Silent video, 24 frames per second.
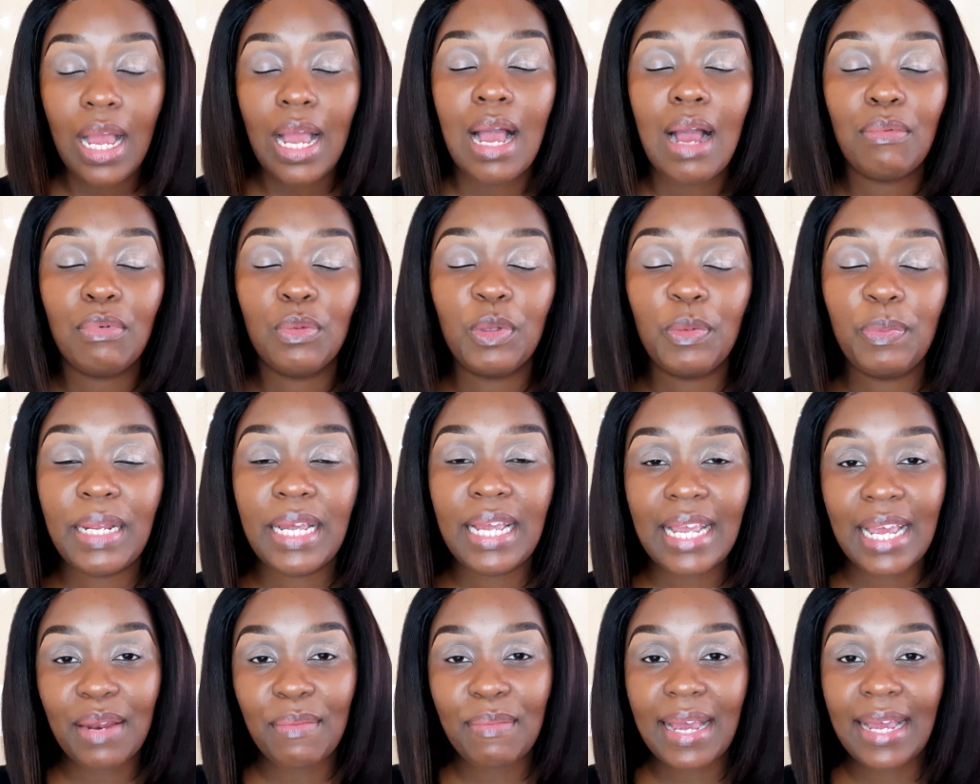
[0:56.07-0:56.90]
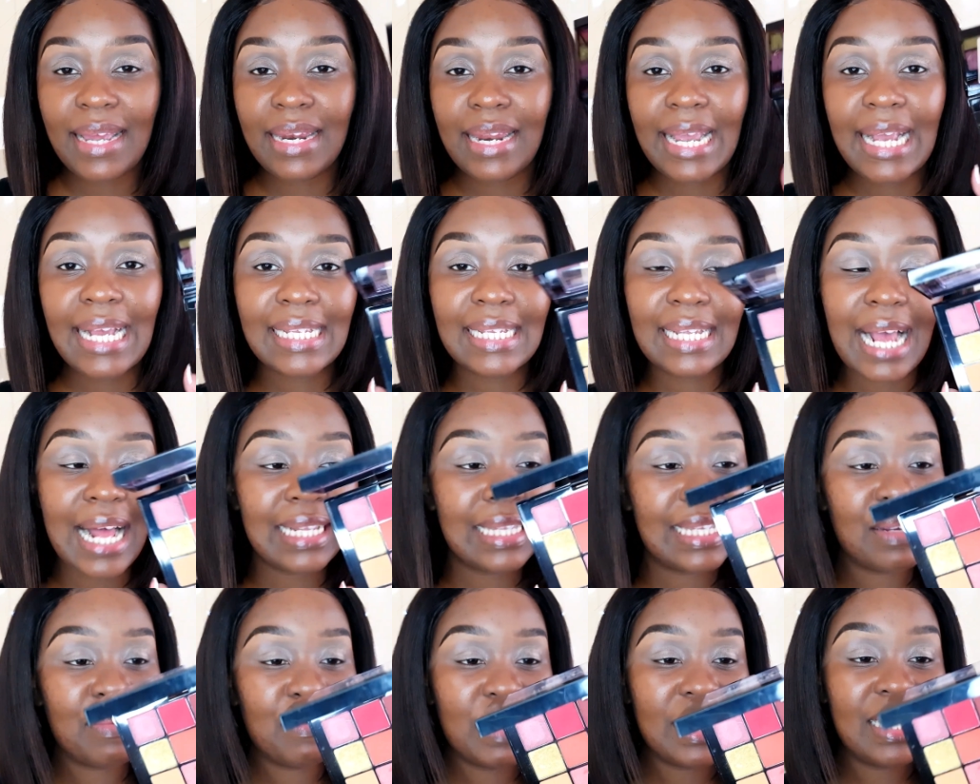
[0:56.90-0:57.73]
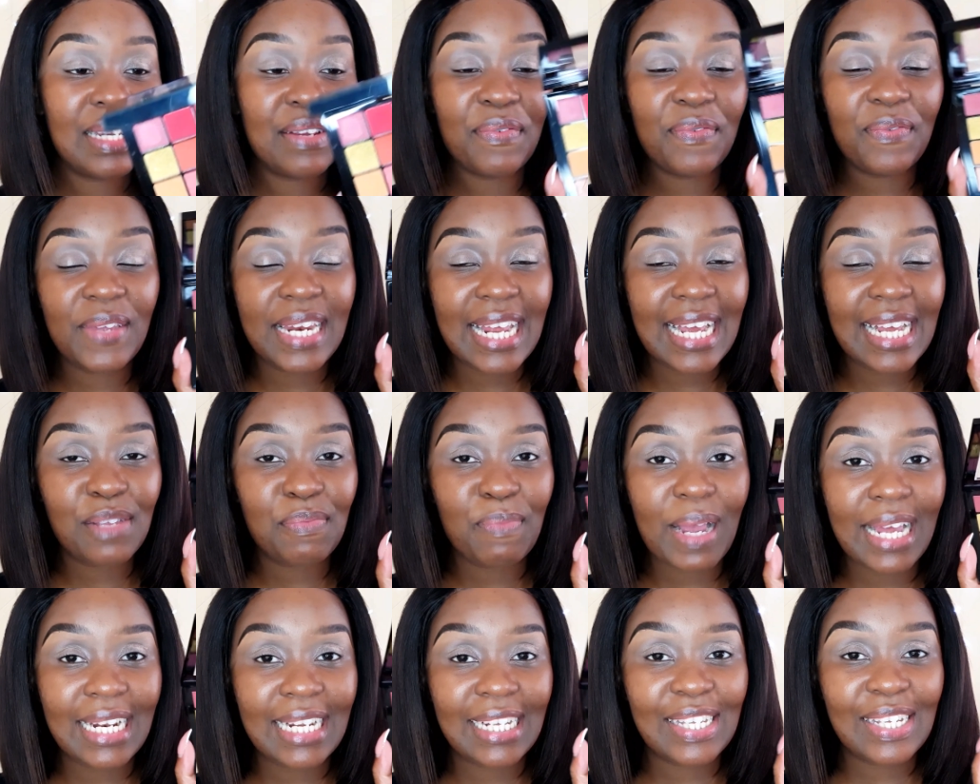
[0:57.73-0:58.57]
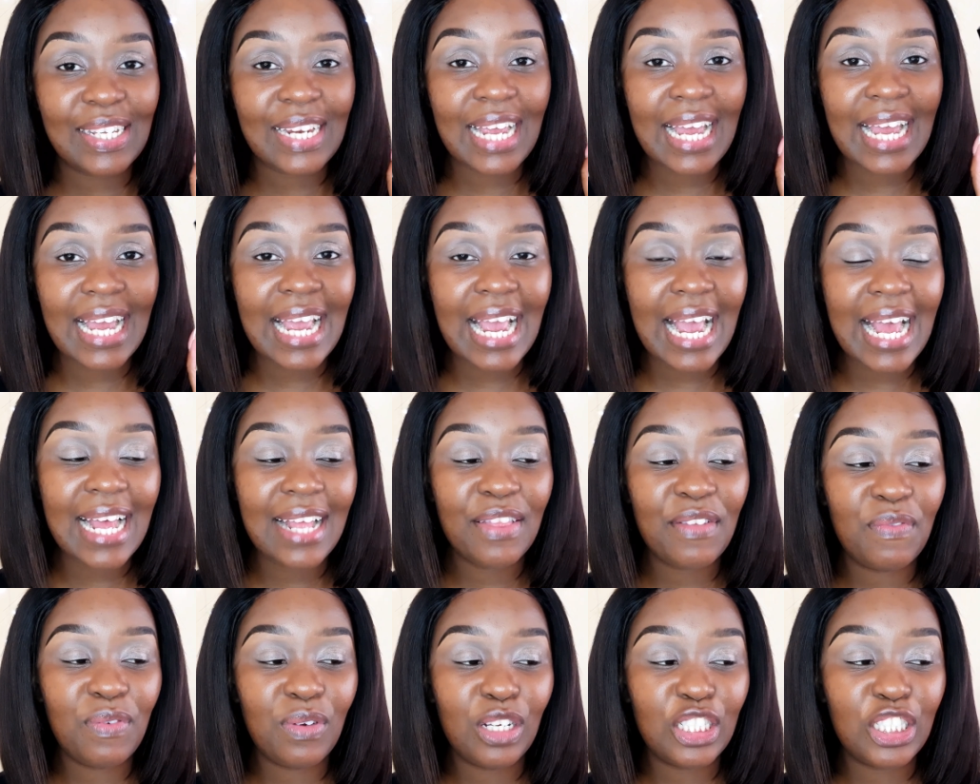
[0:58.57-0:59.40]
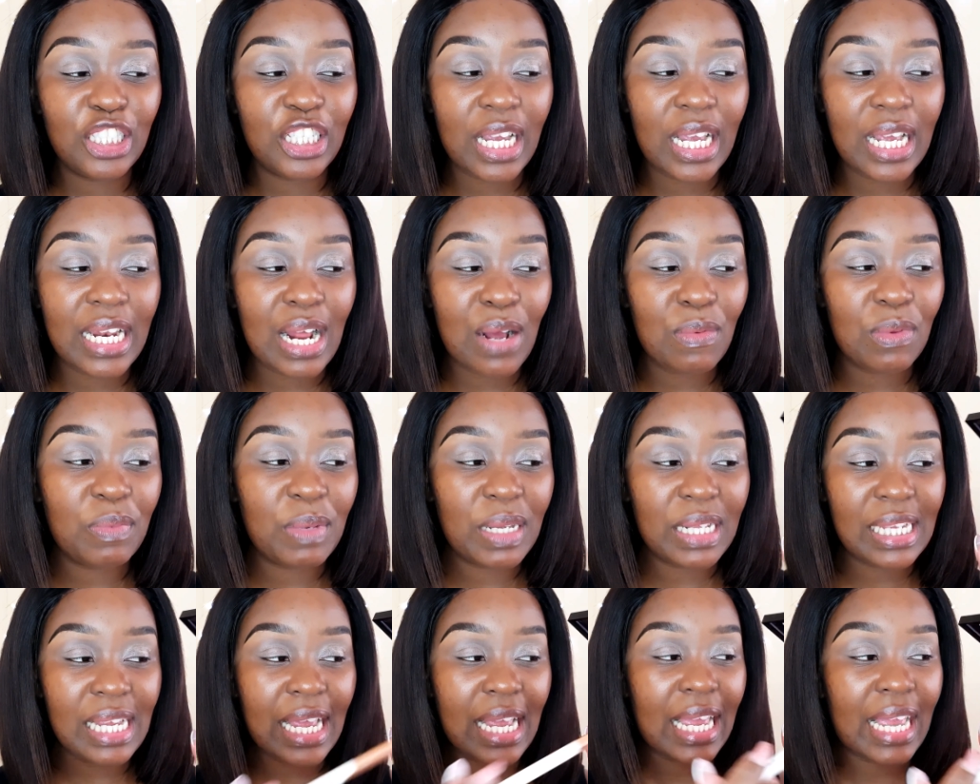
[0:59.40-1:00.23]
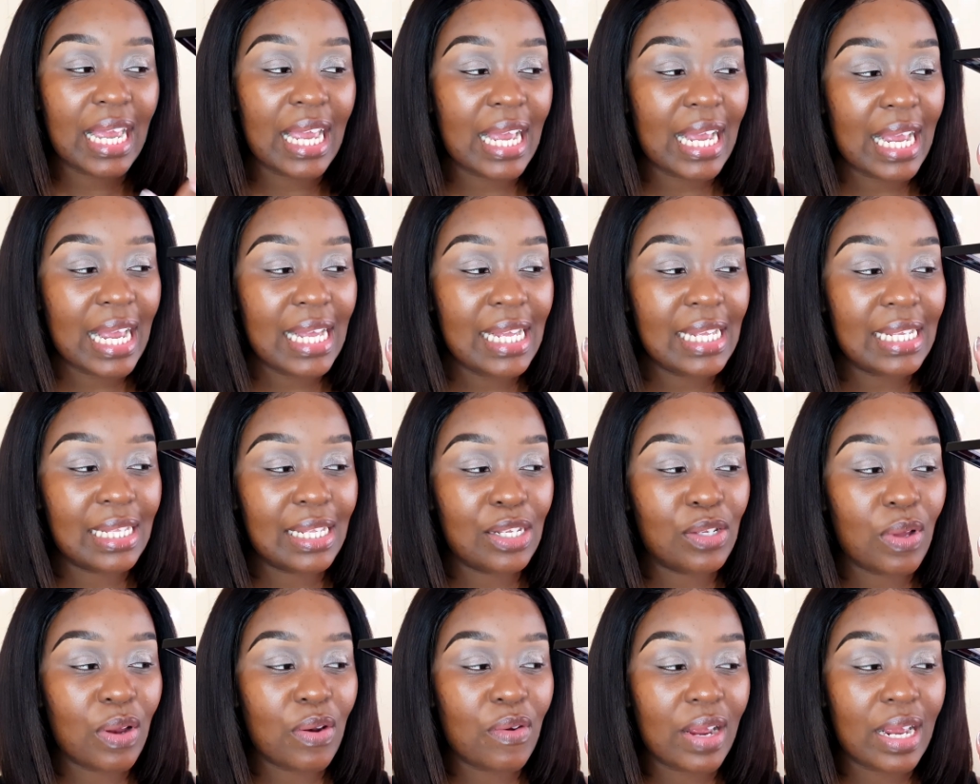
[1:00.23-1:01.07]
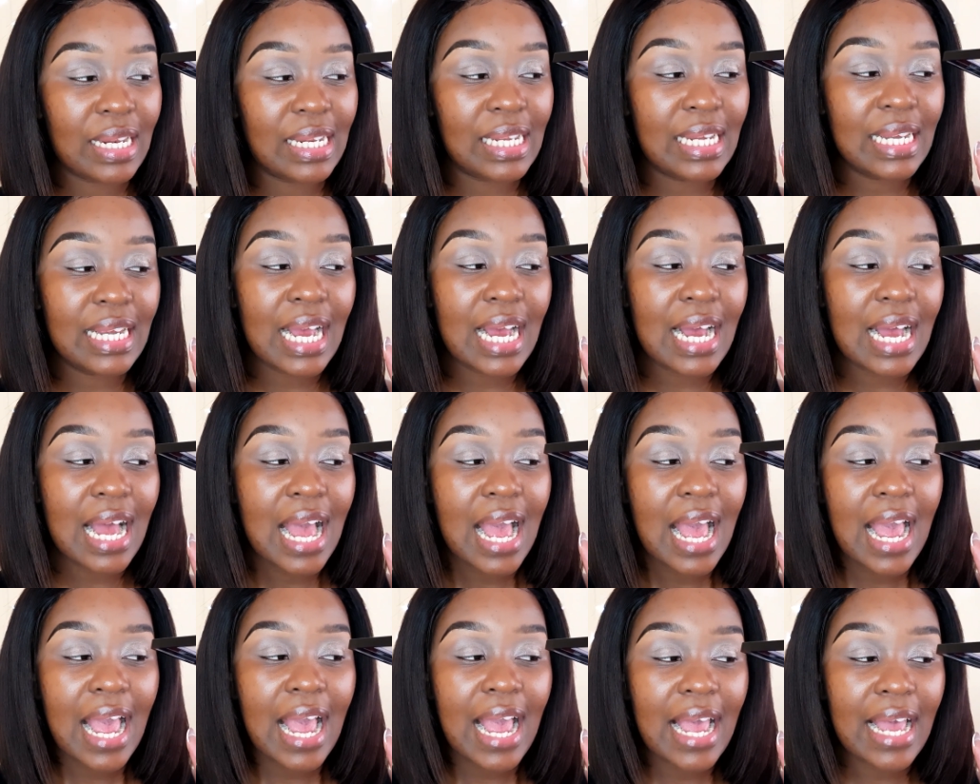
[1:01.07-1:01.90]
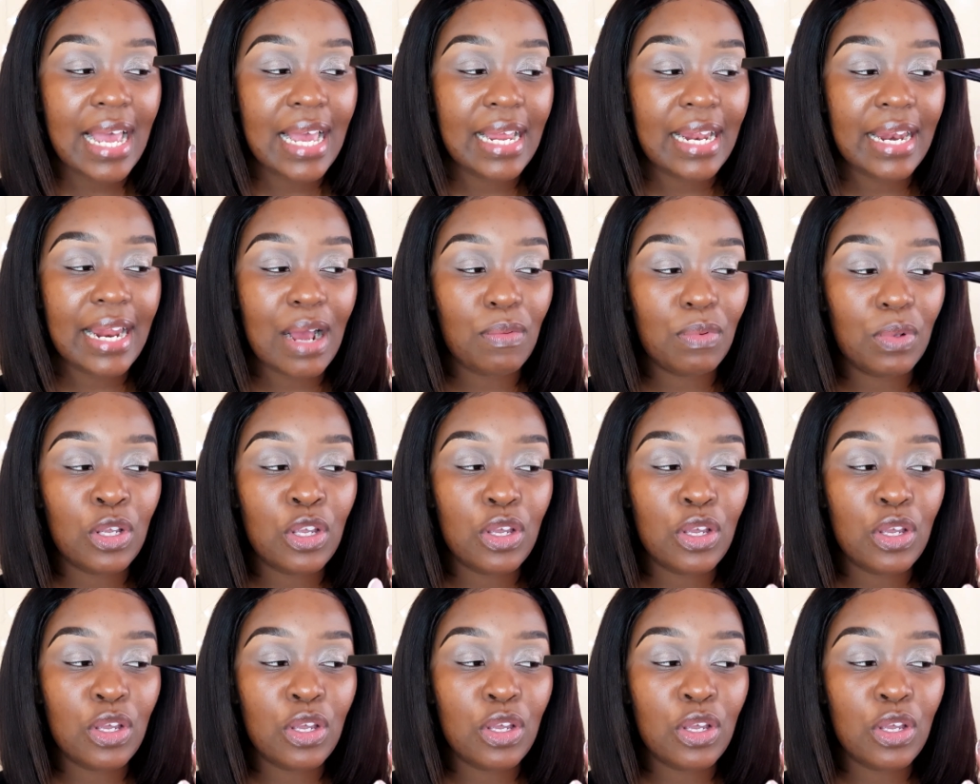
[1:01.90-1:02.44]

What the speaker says: I will be playing in my NYX Ultimate Phoenix palette today, and the first shade I will be taking is this one right here, and I will